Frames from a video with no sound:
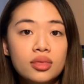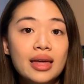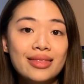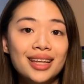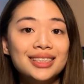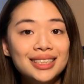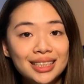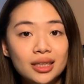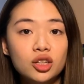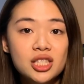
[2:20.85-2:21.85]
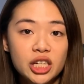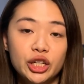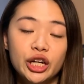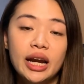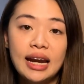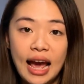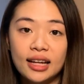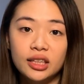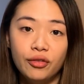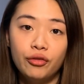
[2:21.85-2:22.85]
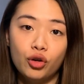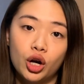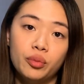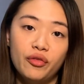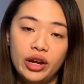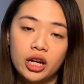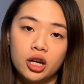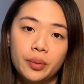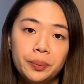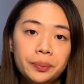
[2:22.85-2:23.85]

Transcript: then that's still considered an active form of income.